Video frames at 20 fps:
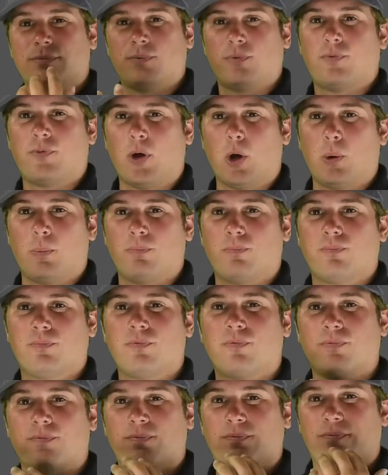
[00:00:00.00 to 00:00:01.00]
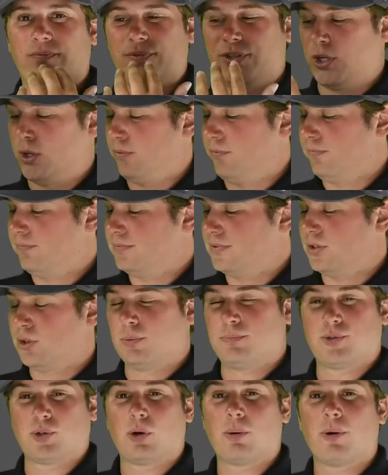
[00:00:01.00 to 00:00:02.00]
foam, you know, to
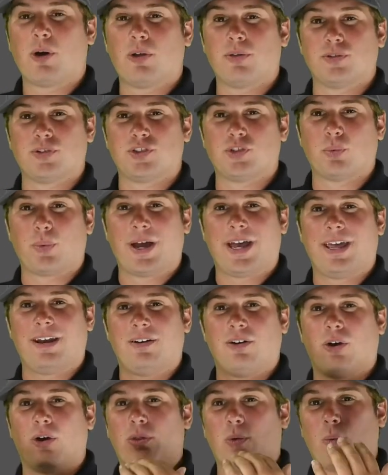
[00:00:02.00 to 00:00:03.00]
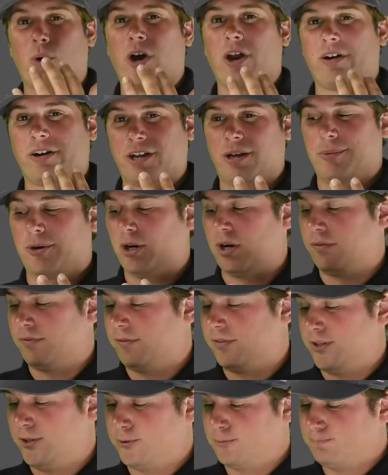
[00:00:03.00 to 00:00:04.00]
absorb all the sweat and all the water coming off
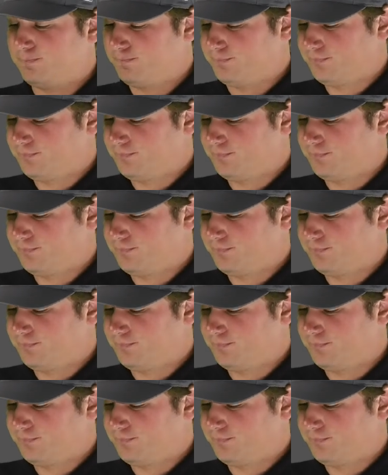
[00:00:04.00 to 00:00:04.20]
of you.